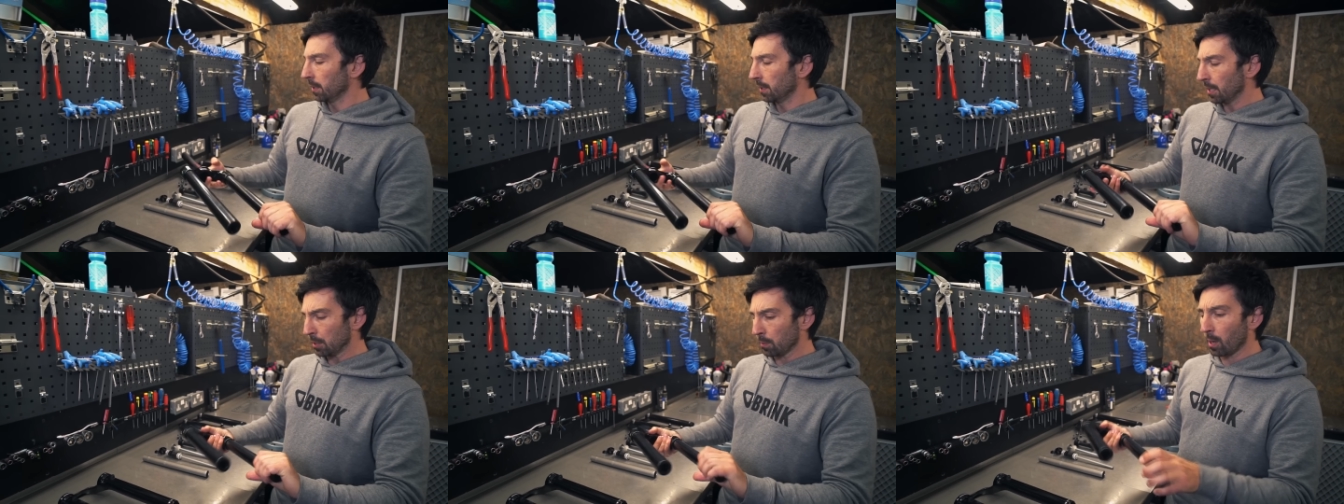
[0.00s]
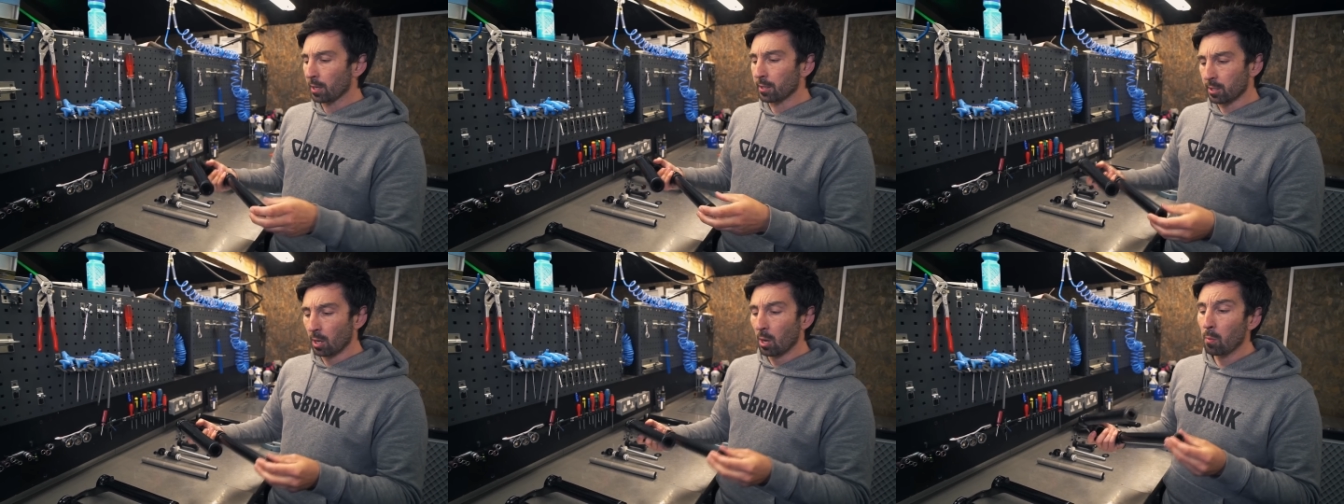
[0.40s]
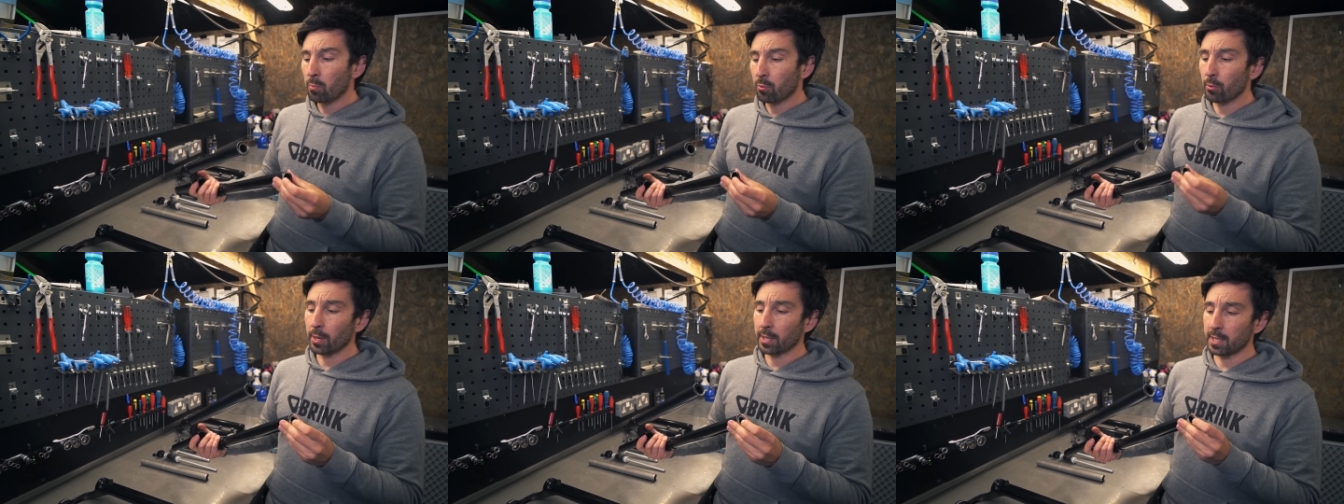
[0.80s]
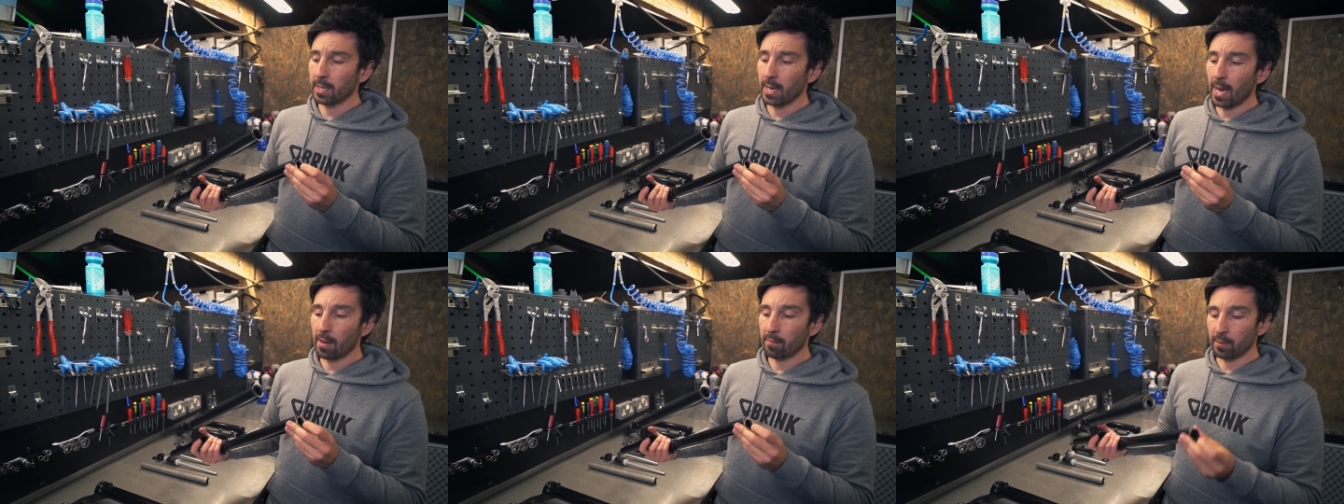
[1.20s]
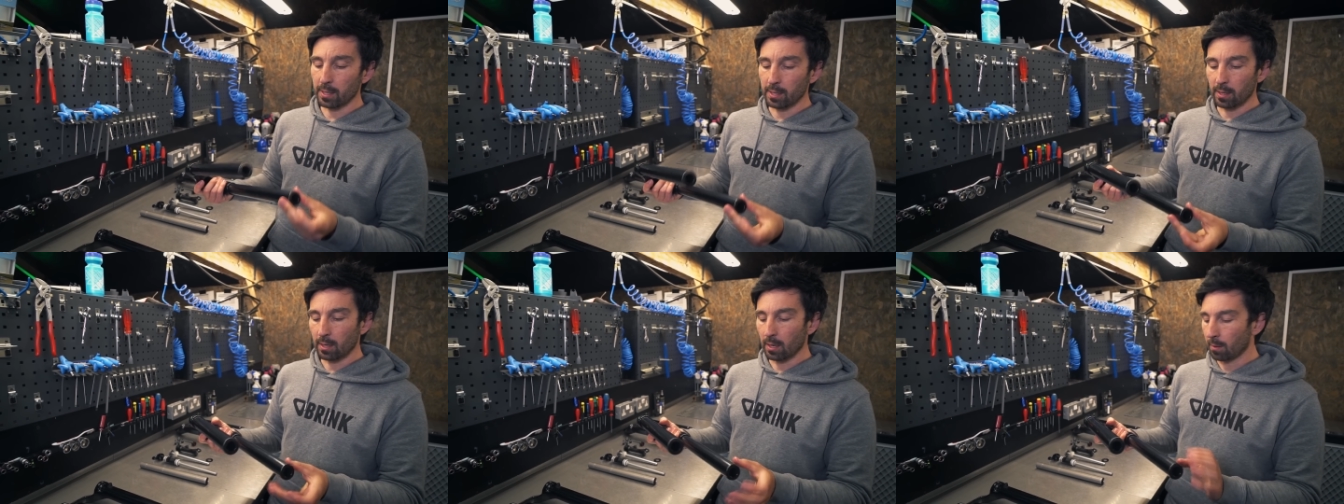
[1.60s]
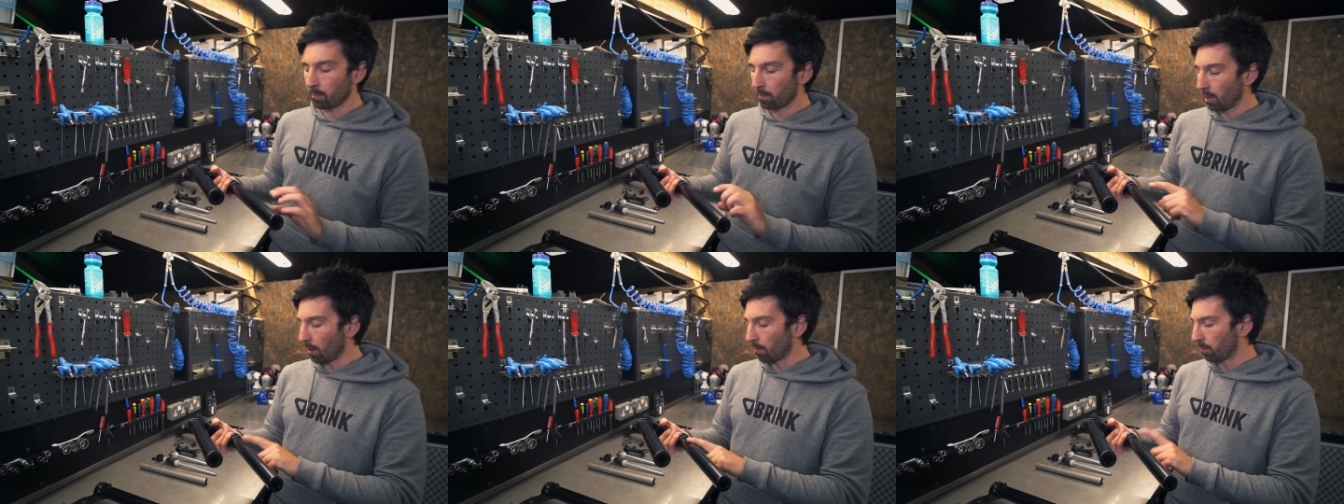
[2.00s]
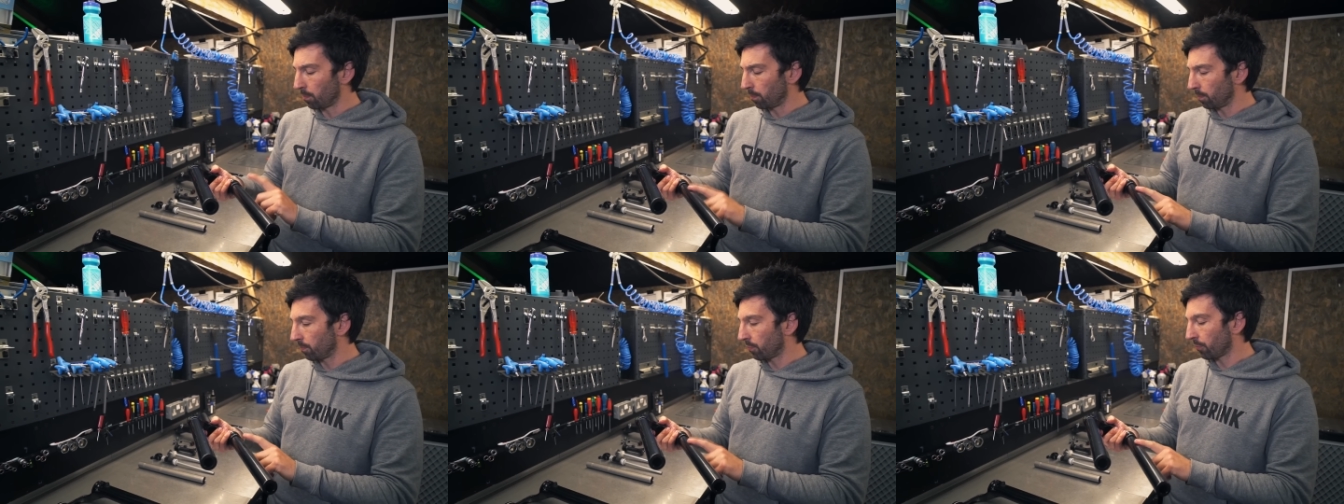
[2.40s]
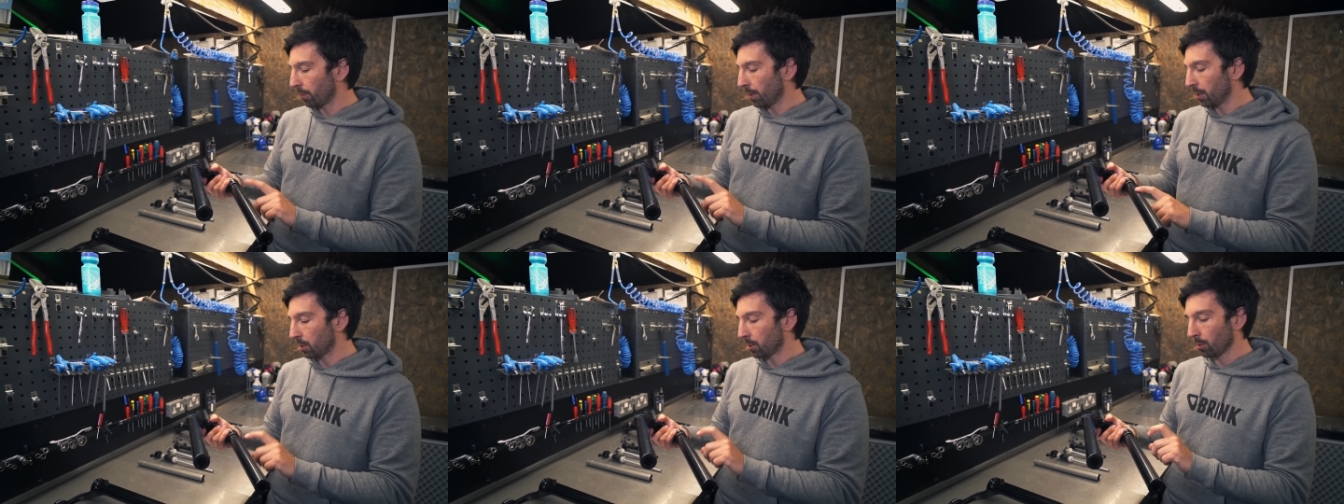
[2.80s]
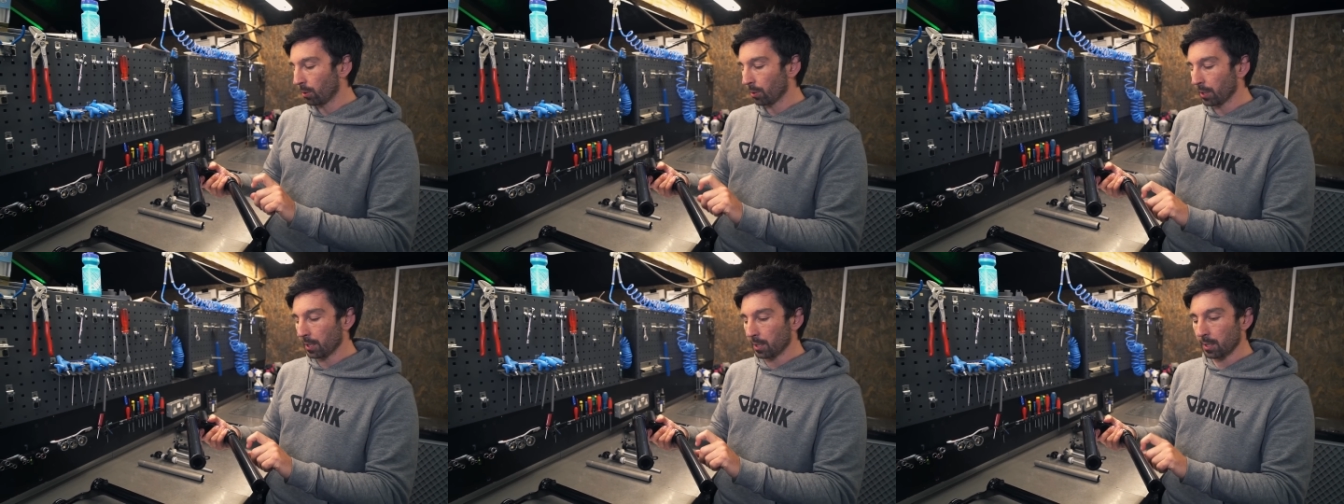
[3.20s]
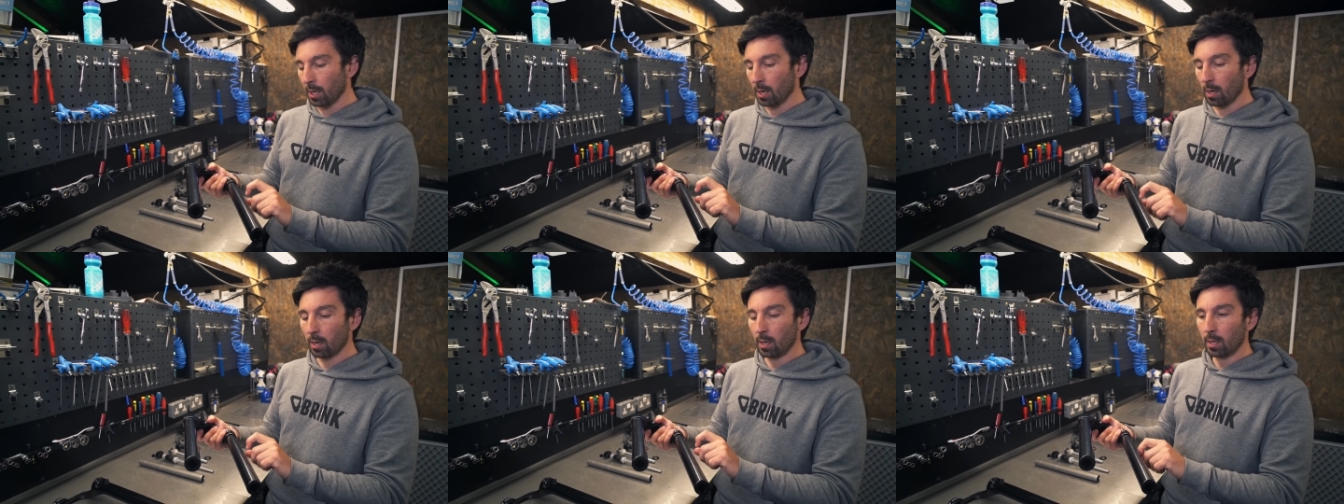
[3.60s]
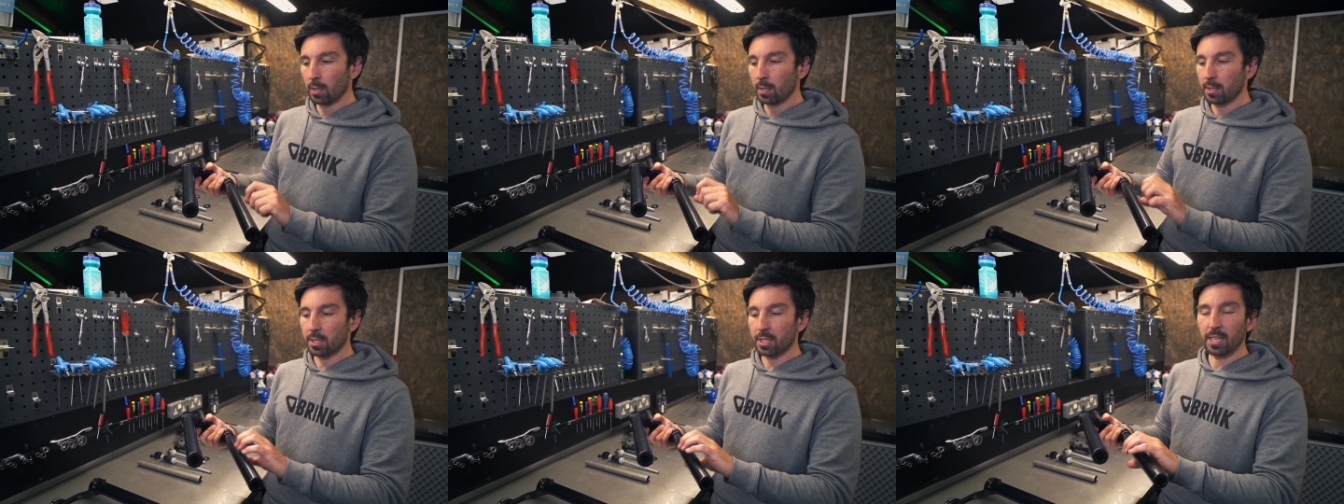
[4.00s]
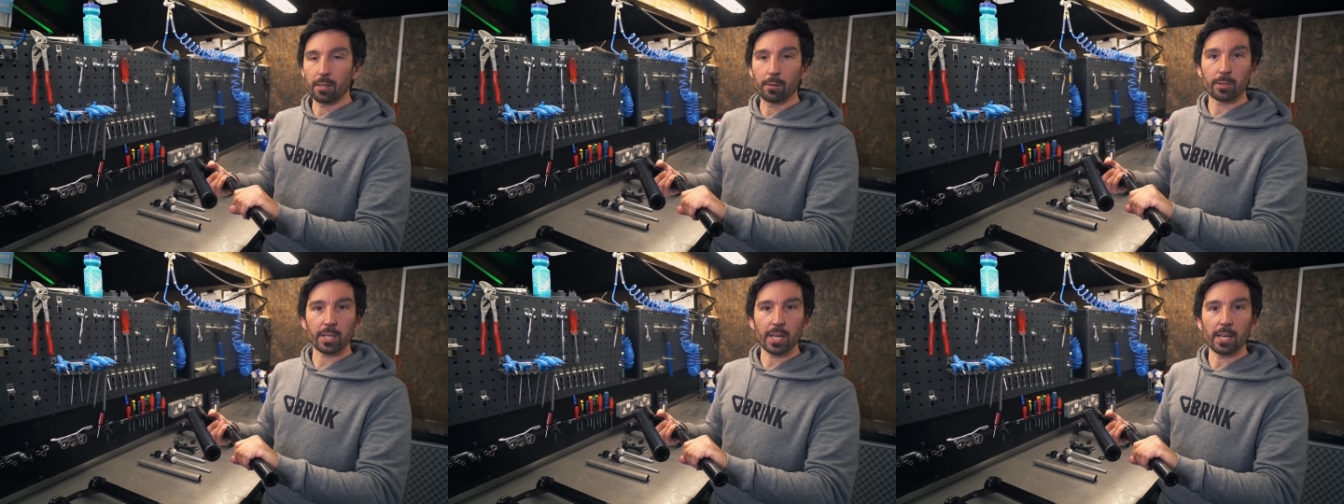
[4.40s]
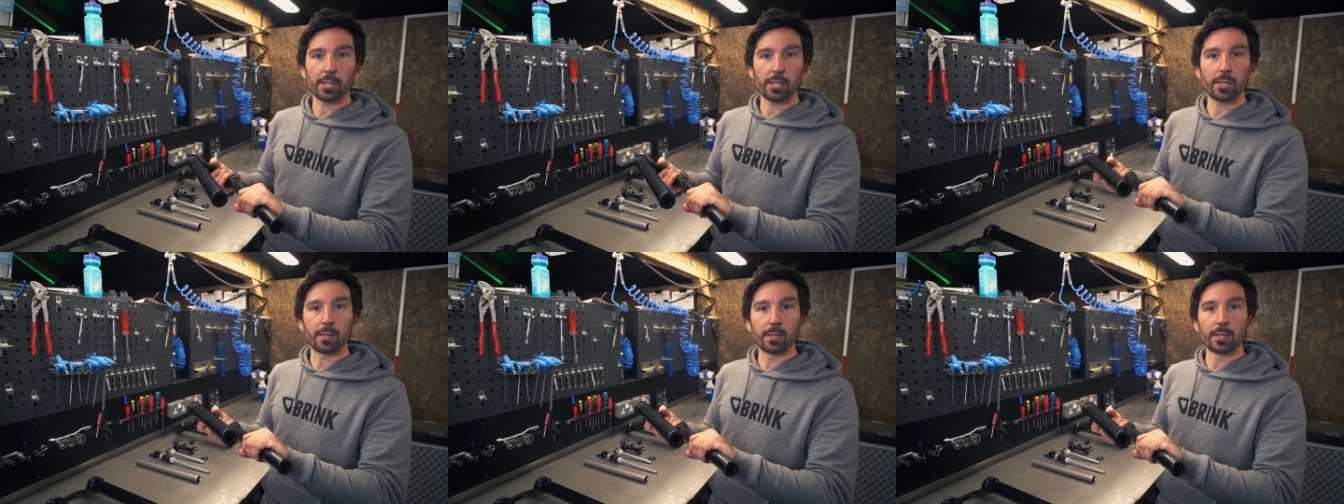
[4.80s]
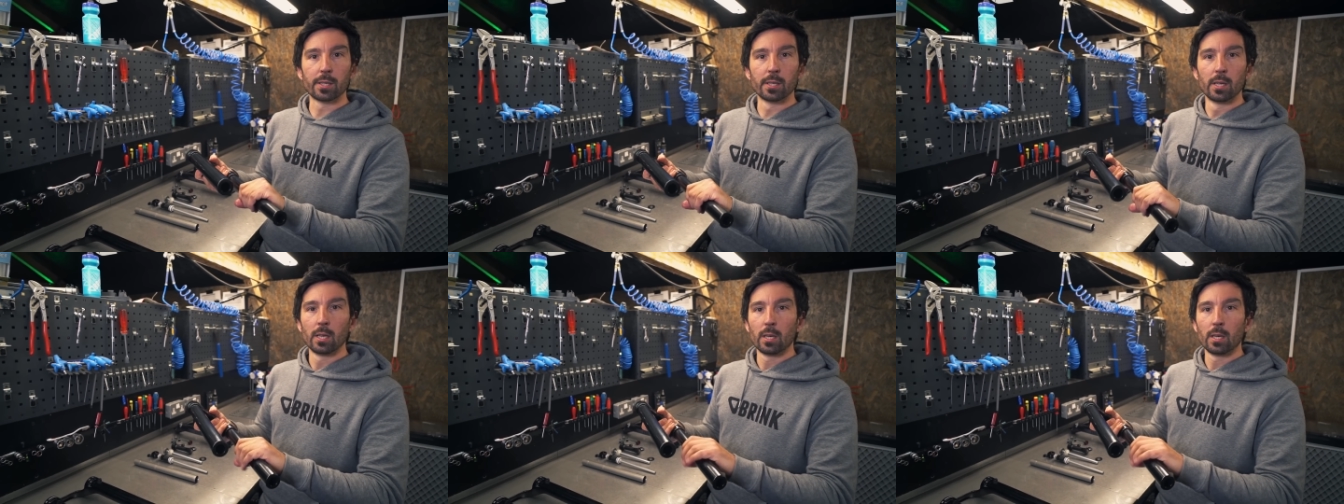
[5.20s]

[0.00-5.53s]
this one's pretty heavy and I'm pretty sure these are steel stanchions.